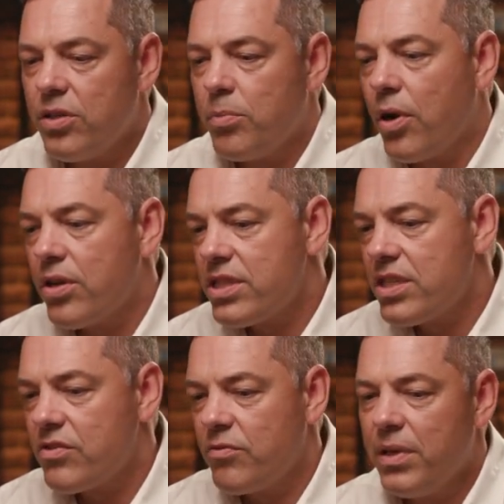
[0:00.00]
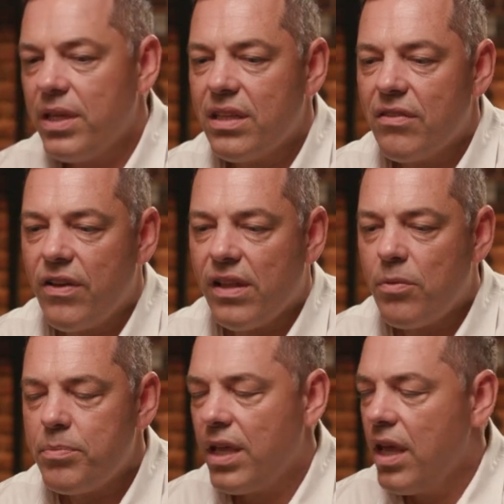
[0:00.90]
the process of being
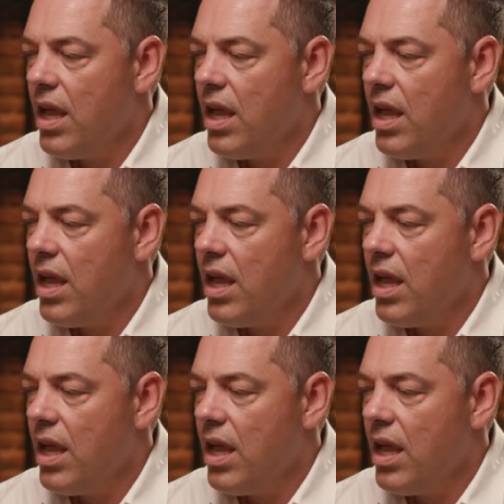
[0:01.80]
developed.